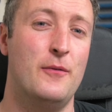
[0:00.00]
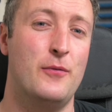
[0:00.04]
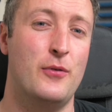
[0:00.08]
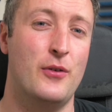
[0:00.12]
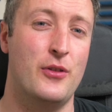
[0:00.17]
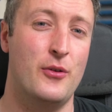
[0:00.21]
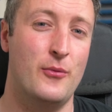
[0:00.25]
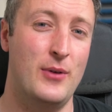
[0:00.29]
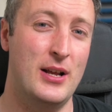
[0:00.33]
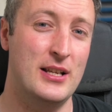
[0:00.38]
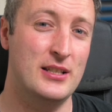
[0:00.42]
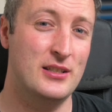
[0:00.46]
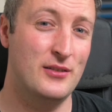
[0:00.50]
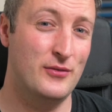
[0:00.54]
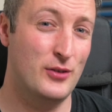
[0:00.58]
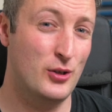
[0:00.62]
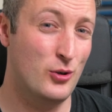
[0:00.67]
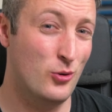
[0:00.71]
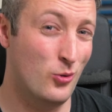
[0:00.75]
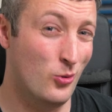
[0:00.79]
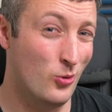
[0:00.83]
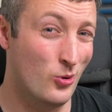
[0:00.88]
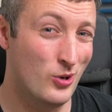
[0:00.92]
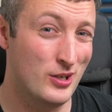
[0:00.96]
for the rest of the
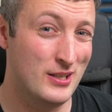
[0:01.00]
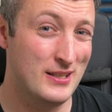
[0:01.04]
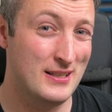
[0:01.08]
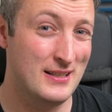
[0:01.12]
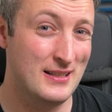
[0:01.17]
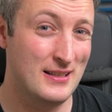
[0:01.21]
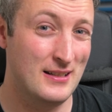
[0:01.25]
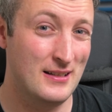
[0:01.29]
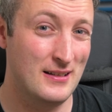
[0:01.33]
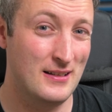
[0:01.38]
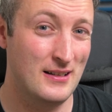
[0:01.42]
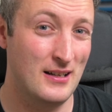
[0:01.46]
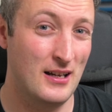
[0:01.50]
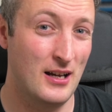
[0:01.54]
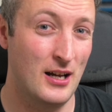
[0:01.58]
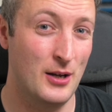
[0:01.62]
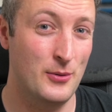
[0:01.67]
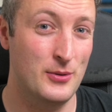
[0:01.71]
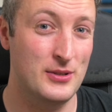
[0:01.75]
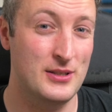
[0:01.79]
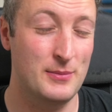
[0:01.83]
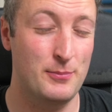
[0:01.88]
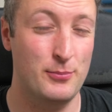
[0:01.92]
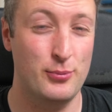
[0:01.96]
course, I
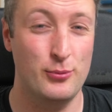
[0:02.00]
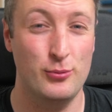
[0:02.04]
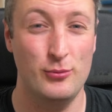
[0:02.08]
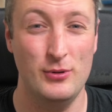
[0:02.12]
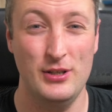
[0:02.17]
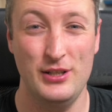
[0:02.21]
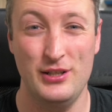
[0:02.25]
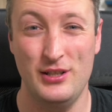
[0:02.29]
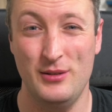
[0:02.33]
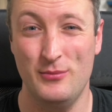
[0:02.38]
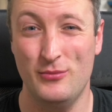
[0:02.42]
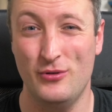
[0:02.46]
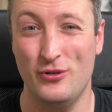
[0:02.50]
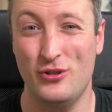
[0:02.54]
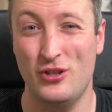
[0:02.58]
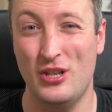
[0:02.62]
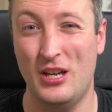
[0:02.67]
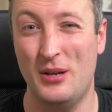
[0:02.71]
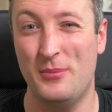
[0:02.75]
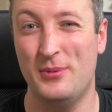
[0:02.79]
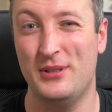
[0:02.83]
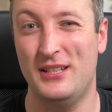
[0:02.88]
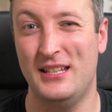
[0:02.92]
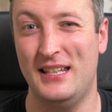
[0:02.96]
was pretty much
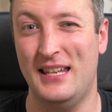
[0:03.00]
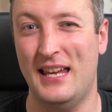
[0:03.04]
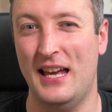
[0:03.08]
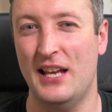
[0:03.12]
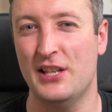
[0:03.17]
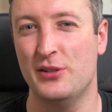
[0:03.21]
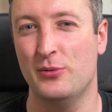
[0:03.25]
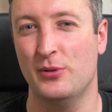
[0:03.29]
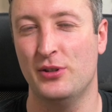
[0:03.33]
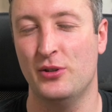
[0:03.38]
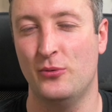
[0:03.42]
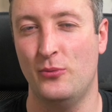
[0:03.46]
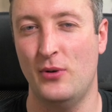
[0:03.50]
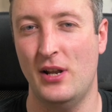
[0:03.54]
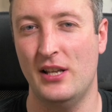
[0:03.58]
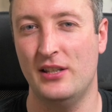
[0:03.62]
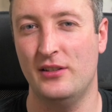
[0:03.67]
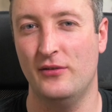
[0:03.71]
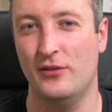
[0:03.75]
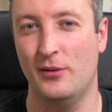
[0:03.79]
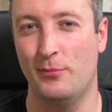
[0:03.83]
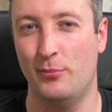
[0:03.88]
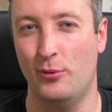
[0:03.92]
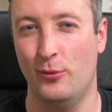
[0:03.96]
able to guess what the rest
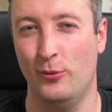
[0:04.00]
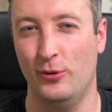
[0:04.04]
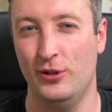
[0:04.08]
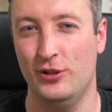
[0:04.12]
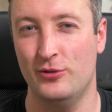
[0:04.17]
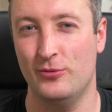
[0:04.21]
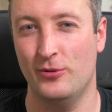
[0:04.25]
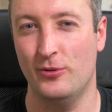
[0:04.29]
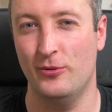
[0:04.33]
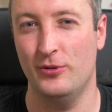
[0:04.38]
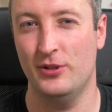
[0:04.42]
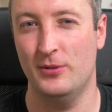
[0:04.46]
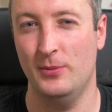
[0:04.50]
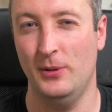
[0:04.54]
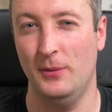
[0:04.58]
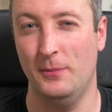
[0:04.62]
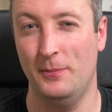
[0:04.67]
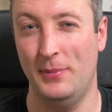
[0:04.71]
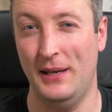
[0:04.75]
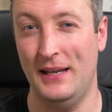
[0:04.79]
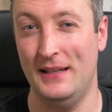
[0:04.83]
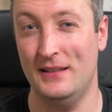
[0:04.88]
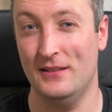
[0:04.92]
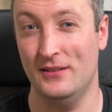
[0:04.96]
of the points were going to be
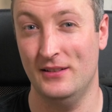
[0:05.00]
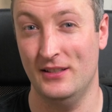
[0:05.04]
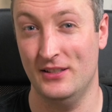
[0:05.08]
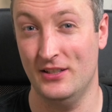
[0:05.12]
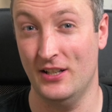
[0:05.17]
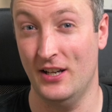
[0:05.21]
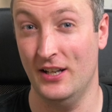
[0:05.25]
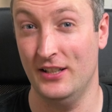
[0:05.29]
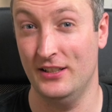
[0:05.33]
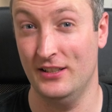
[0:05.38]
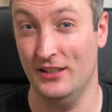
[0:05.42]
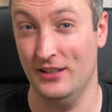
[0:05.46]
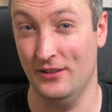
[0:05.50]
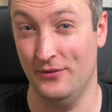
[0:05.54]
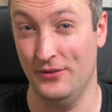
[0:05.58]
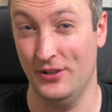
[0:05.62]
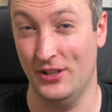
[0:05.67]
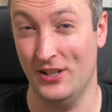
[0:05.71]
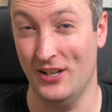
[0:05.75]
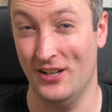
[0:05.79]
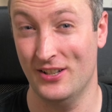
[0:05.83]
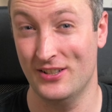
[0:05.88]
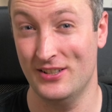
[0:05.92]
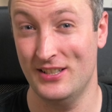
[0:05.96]
based on the title of the
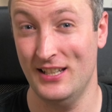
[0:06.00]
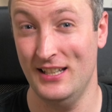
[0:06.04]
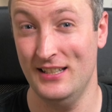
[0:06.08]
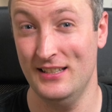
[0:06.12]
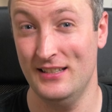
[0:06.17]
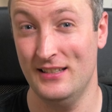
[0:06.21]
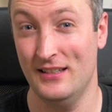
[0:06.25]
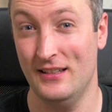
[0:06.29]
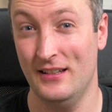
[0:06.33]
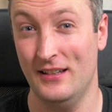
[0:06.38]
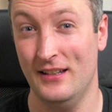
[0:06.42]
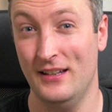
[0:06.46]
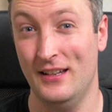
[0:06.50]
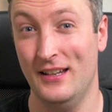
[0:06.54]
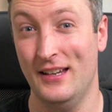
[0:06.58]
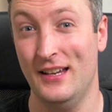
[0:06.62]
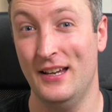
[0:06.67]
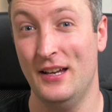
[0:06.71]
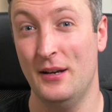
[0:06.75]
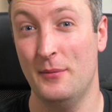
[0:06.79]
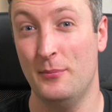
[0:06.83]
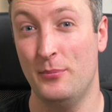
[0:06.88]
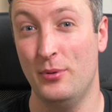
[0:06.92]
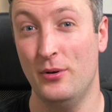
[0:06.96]
content.
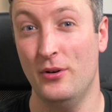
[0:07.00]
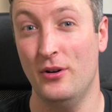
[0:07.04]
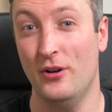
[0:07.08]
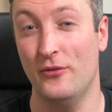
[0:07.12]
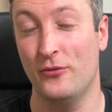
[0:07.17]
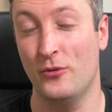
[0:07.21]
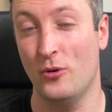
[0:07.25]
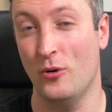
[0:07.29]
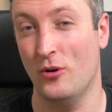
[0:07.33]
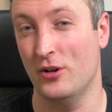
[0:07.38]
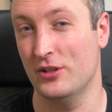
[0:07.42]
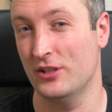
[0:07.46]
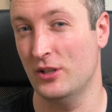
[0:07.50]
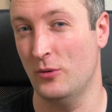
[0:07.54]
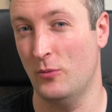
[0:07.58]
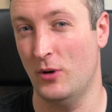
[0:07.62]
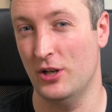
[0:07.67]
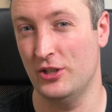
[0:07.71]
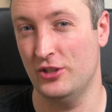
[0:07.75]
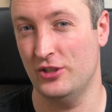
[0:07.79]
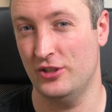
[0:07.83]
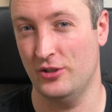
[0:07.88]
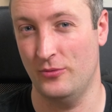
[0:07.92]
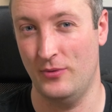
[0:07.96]
But of course I
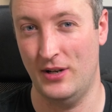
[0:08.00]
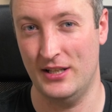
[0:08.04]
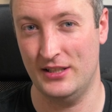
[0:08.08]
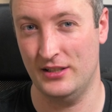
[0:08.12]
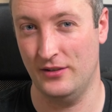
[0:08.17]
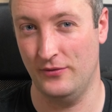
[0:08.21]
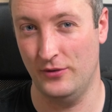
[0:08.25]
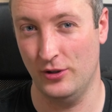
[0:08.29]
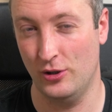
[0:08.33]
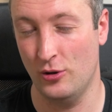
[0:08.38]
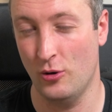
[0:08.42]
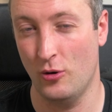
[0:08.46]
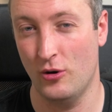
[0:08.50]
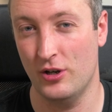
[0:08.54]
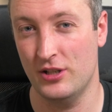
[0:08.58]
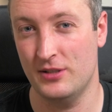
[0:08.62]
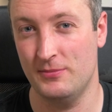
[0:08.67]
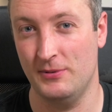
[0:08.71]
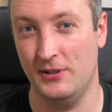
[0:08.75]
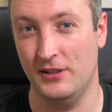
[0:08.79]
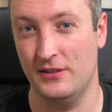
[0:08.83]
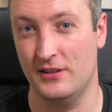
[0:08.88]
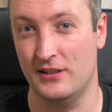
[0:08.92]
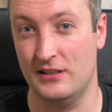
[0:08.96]
watched the rest of the course
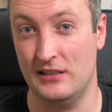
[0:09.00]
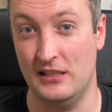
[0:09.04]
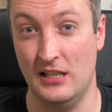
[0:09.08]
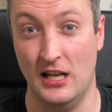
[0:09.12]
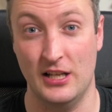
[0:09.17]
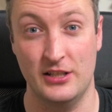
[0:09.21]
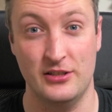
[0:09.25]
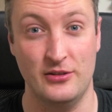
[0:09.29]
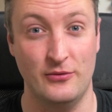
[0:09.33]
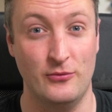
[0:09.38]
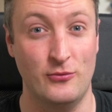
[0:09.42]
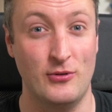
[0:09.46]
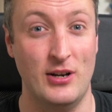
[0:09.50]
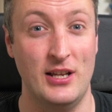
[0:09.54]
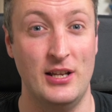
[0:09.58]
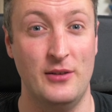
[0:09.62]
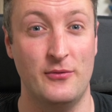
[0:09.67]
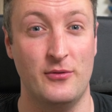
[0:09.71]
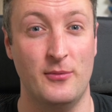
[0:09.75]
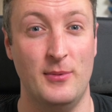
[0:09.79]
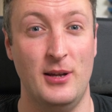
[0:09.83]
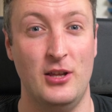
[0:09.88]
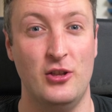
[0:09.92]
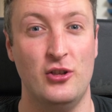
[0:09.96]
because there's lots of great
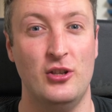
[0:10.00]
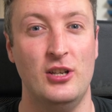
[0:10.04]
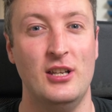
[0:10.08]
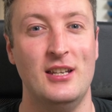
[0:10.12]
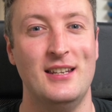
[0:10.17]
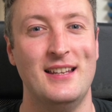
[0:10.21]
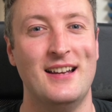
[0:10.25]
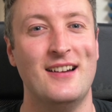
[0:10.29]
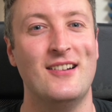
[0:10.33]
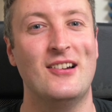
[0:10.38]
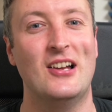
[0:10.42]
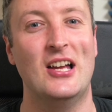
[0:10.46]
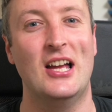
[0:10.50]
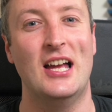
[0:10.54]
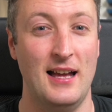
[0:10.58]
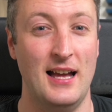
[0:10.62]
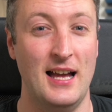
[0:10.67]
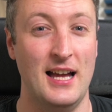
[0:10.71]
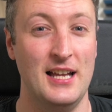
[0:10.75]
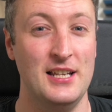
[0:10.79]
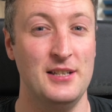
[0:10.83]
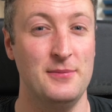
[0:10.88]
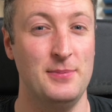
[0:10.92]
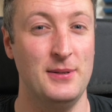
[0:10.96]
information in there,
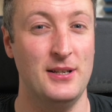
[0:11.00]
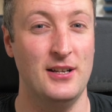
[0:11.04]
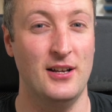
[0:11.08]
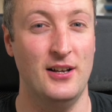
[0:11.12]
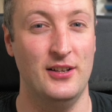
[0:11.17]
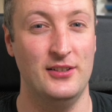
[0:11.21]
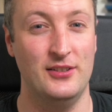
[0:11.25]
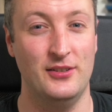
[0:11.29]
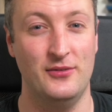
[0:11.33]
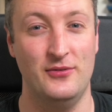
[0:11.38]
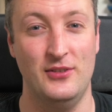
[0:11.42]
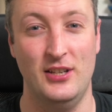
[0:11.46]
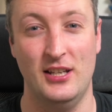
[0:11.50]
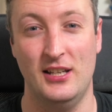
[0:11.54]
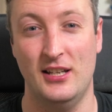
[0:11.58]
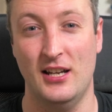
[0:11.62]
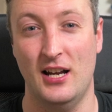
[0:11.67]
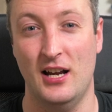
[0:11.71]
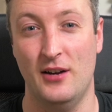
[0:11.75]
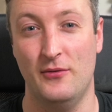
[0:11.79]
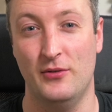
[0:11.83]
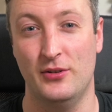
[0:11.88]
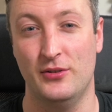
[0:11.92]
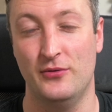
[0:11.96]
and because of Nick
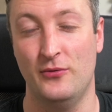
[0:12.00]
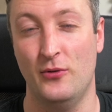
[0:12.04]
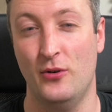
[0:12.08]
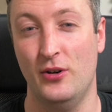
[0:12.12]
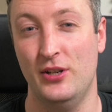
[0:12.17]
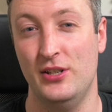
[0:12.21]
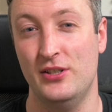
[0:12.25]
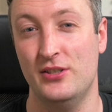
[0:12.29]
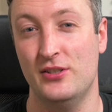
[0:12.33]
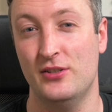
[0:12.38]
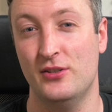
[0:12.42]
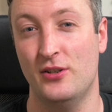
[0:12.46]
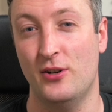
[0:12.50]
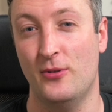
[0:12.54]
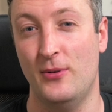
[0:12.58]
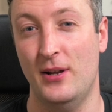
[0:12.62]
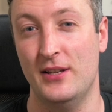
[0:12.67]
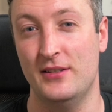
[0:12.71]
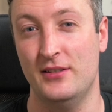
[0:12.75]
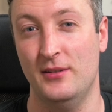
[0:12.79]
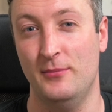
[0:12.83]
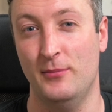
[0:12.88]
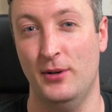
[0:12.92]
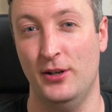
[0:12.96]
Carver's voice
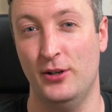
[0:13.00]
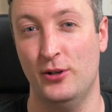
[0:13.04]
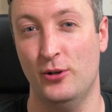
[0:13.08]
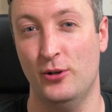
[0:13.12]
caressing my